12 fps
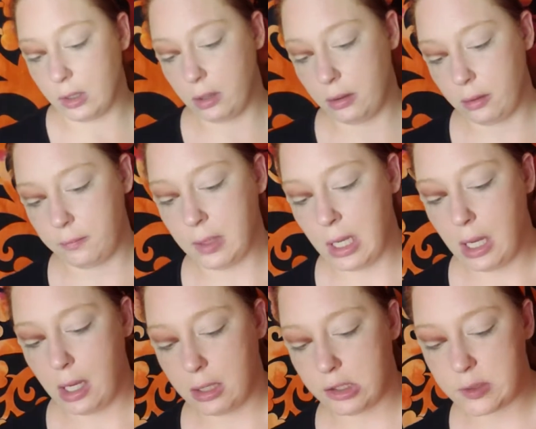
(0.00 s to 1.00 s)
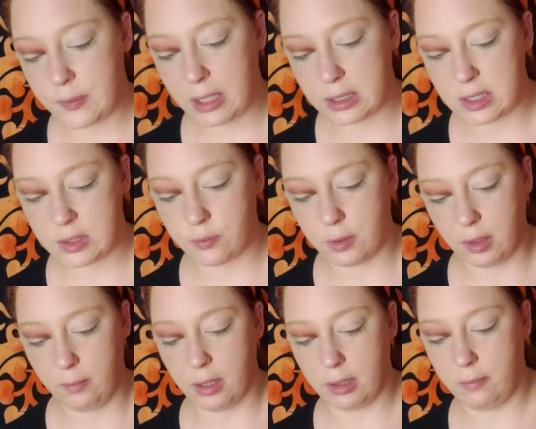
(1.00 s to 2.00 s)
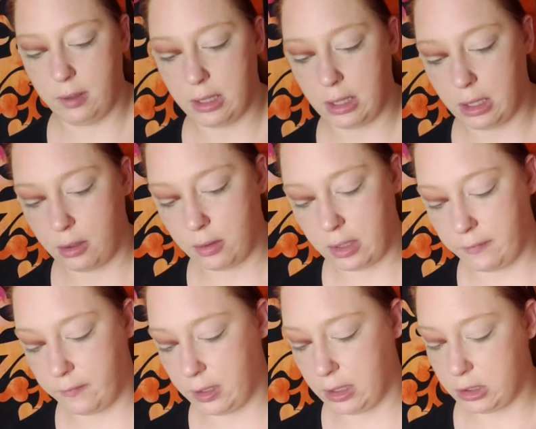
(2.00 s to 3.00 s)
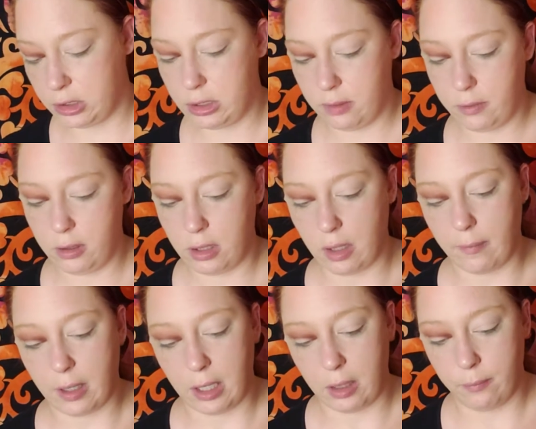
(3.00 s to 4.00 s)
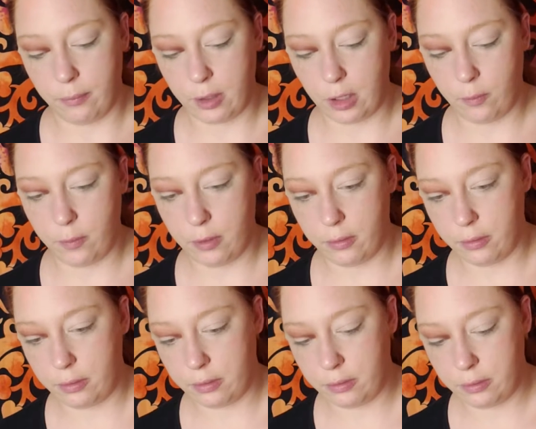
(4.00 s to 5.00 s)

Okay, and just because it's really bugging me that I don't have any shimmer on my brow bone,